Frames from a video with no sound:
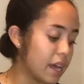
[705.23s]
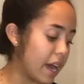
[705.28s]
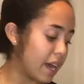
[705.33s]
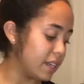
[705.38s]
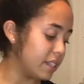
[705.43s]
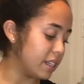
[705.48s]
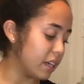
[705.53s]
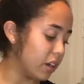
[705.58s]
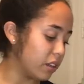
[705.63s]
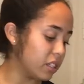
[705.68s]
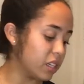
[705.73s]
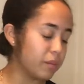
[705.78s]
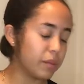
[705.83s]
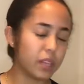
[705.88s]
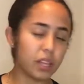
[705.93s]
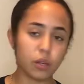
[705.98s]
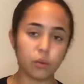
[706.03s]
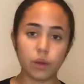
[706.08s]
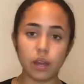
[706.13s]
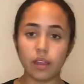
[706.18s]
I styled them in
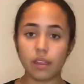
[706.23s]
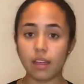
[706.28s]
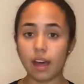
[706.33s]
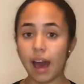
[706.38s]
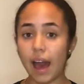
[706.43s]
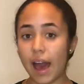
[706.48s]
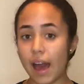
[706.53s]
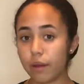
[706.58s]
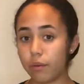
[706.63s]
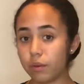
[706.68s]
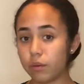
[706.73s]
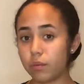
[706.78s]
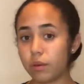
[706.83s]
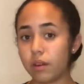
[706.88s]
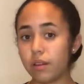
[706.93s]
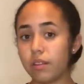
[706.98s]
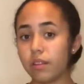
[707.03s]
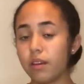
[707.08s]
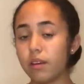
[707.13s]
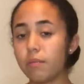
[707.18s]
the way that I would
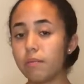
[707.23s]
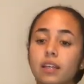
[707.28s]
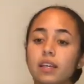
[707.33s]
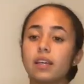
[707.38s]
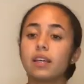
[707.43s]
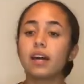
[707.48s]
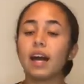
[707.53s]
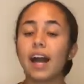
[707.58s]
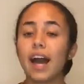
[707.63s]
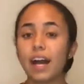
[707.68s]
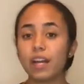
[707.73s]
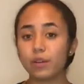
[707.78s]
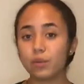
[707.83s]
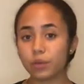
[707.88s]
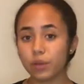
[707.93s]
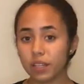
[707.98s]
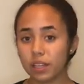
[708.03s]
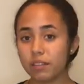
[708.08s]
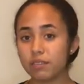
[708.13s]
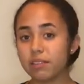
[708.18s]
wear them. I had a
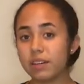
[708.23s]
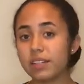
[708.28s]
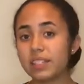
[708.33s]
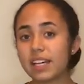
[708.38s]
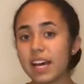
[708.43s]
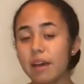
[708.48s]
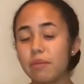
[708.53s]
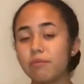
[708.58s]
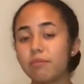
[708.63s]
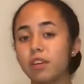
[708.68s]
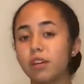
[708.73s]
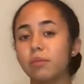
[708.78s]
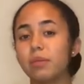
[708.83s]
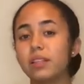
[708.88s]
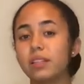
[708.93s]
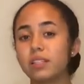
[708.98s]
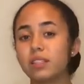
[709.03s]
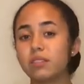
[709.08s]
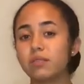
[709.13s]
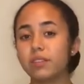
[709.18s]
really fun time filming
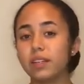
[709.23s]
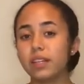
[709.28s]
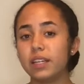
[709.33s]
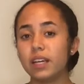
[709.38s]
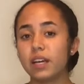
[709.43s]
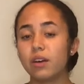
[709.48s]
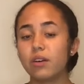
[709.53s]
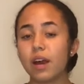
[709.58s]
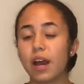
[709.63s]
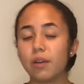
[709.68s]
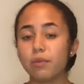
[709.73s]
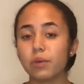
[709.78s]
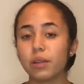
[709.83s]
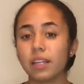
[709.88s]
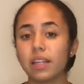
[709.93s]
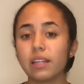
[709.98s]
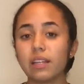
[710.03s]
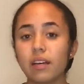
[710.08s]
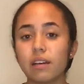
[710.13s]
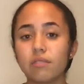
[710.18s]
this video. I
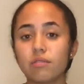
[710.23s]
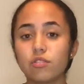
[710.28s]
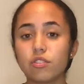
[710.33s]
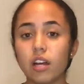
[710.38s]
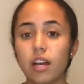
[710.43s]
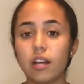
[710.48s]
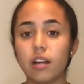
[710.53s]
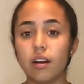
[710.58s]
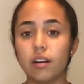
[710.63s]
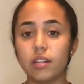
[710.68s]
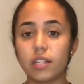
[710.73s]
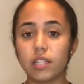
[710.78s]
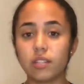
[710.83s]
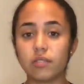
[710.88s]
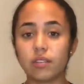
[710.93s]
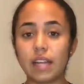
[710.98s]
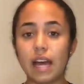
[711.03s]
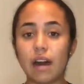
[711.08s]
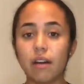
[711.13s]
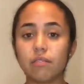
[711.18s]
really love trying on
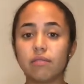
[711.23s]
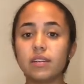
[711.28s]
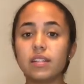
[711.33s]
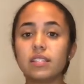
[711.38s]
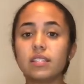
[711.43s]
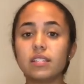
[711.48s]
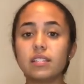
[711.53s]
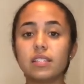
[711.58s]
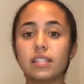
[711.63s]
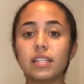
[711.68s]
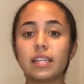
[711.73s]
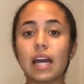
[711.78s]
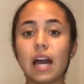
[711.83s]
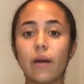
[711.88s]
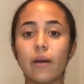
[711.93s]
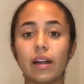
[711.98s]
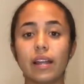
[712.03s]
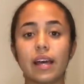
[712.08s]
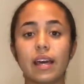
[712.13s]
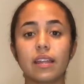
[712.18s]
different outfits and seeing how
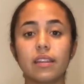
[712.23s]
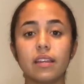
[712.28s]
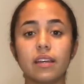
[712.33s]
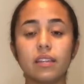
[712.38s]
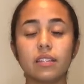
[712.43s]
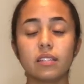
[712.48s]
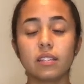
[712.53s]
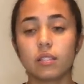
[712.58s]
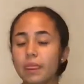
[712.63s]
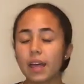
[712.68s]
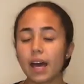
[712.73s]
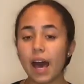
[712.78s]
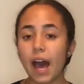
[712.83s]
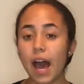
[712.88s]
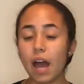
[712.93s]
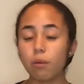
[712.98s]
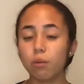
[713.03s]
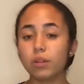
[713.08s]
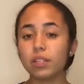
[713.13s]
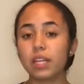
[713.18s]
I like things.
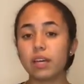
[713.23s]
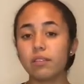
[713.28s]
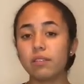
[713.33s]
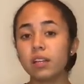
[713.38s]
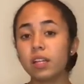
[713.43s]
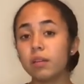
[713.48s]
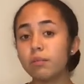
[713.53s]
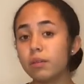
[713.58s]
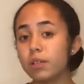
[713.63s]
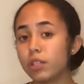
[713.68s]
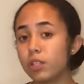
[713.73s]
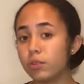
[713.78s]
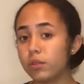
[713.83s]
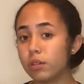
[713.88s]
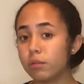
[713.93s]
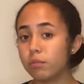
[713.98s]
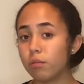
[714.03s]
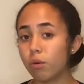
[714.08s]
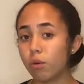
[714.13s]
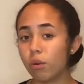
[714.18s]
I will definitely be
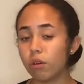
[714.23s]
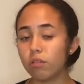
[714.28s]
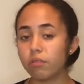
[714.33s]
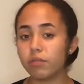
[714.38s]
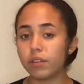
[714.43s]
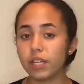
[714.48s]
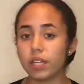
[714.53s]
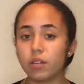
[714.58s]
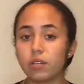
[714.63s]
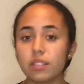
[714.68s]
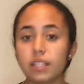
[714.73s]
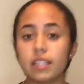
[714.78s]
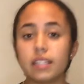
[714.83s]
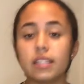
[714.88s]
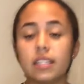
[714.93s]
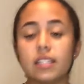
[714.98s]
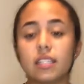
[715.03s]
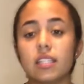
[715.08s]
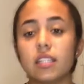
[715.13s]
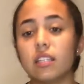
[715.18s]
doing more videos like
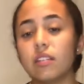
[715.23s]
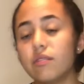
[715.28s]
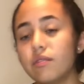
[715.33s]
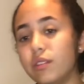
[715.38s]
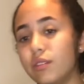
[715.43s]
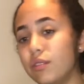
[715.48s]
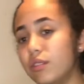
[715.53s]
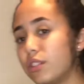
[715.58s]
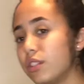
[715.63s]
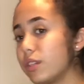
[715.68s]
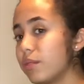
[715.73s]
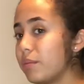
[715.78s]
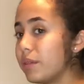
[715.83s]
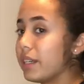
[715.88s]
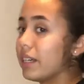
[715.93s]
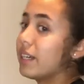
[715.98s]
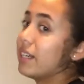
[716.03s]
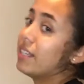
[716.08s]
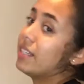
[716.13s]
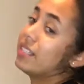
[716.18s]
this in the future
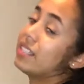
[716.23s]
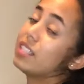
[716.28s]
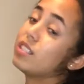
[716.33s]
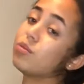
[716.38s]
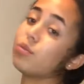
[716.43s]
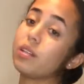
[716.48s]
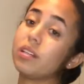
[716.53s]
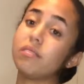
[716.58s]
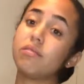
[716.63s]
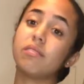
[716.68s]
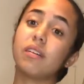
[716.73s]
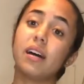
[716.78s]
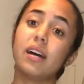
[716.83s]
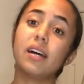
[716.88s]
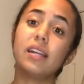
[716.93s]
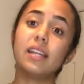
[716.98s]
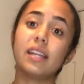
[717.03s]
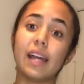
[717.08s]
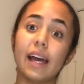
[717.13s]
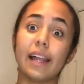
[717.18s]
because it's really fun
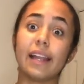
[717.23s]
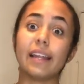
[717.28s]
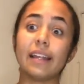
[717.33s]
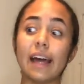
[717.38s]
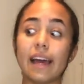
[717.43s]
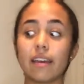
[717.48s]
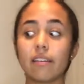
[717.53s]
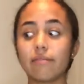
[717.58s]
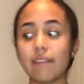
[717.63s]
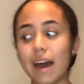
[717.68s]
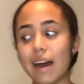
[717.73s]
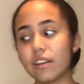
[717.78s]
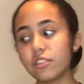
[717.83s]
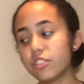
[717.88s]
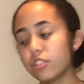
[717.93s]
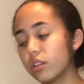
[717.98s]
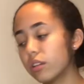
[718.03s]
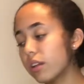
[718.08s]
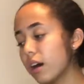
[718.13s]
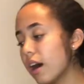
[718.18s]
and I like
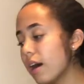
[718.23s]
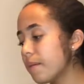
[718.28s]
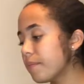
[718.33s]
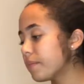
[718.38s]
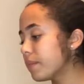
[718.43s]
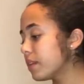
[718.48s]
fashion a lot.